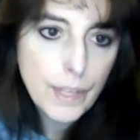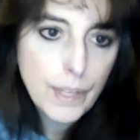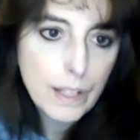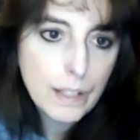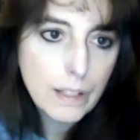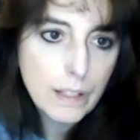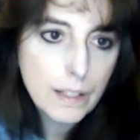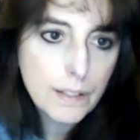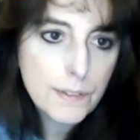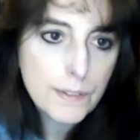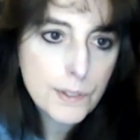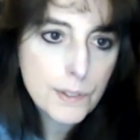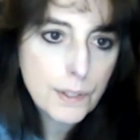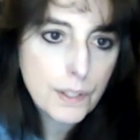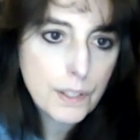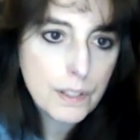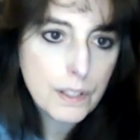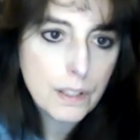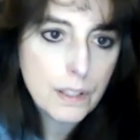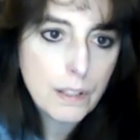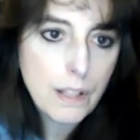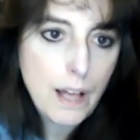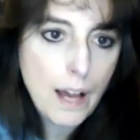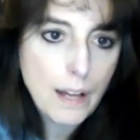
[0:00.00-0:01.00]
Let's look at the
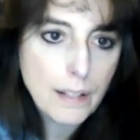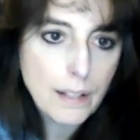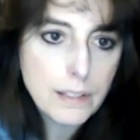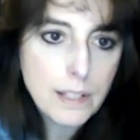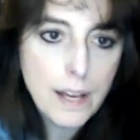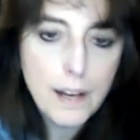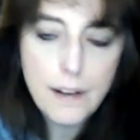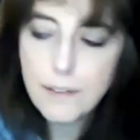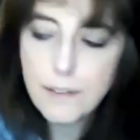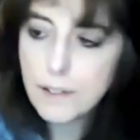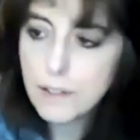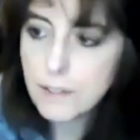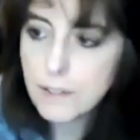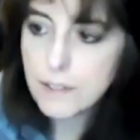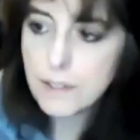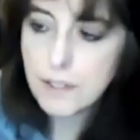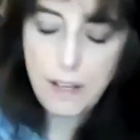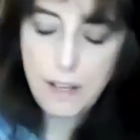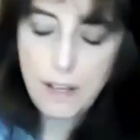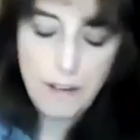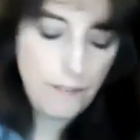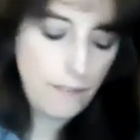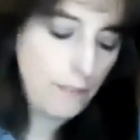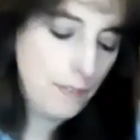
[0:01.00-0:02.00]
lockdown in
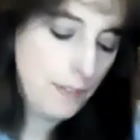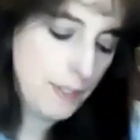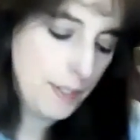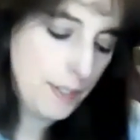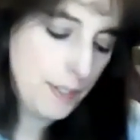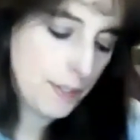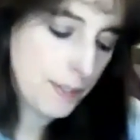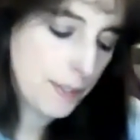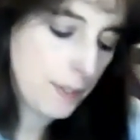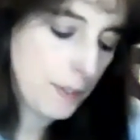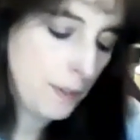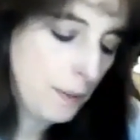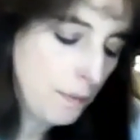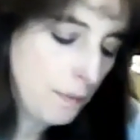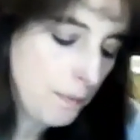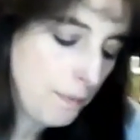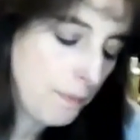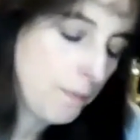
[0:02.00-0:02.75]
San Francisco.